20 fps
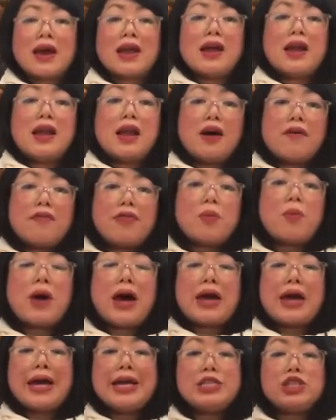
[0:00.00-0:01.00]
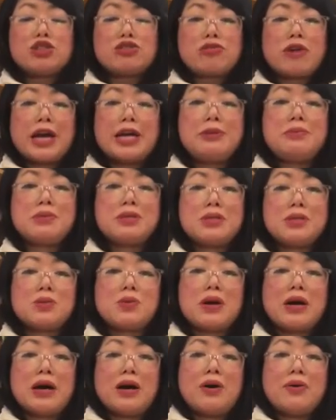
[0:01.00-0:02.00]
And I love the way it drapes as
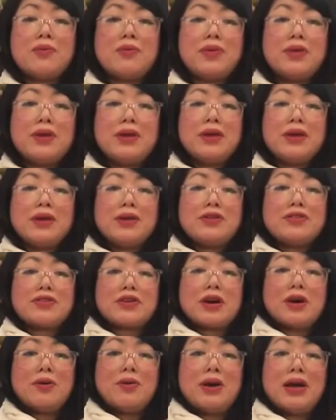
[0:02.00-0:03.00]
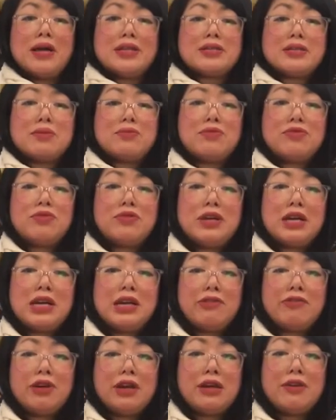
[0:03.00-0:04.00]
well. So it's a
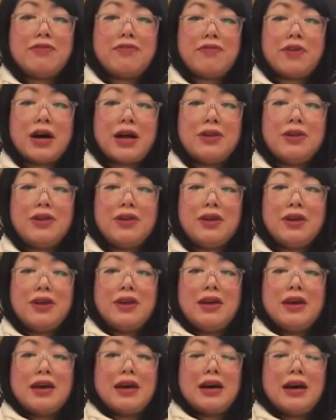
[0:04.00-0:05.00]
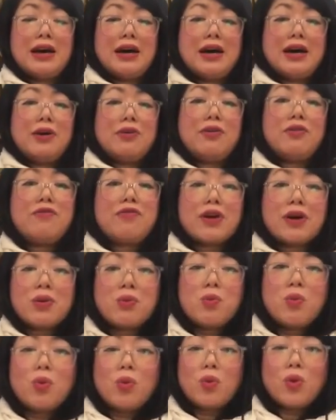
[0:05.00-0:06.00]
really, really fun uh, and very
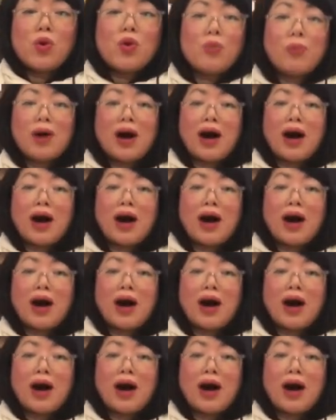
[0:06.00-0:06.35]
warm